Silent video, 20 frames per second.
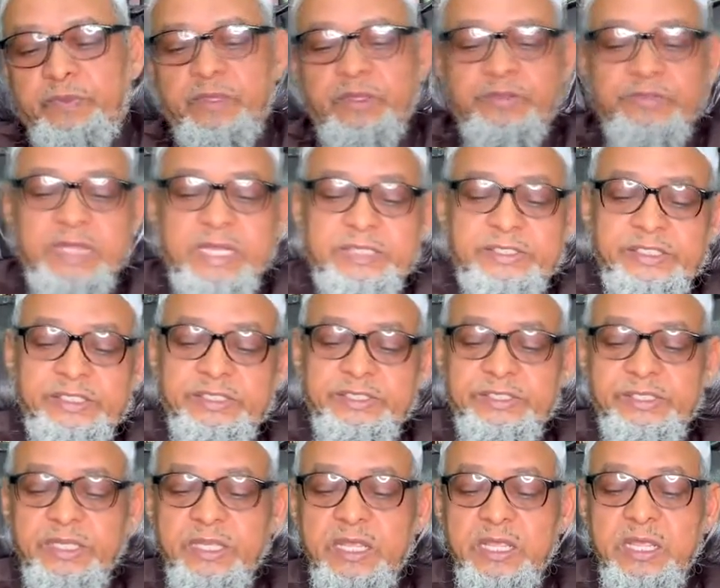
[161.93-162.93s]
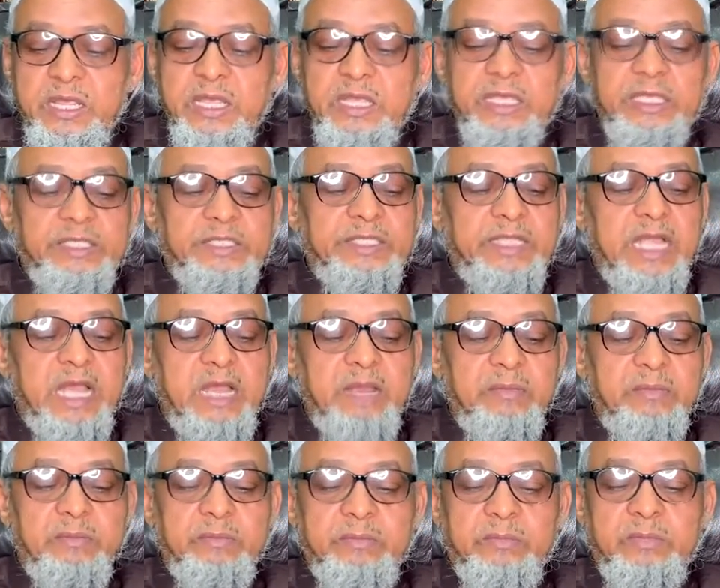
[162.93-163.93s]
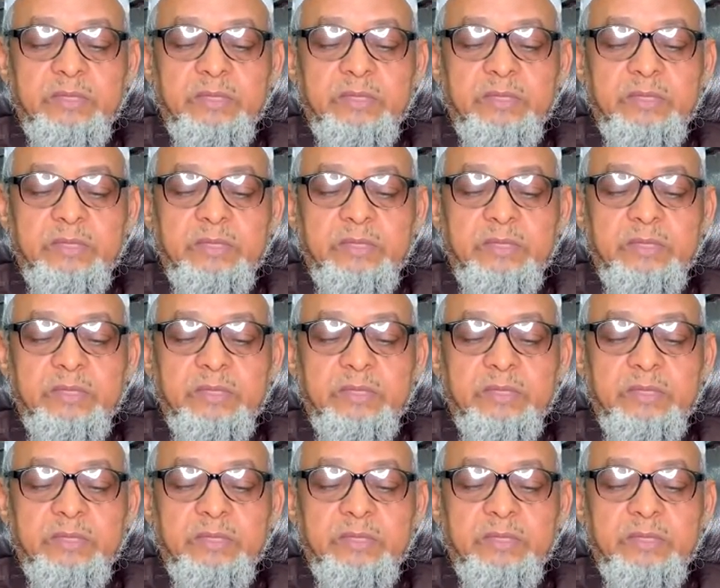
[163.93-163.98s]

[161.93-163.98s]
that is, Islam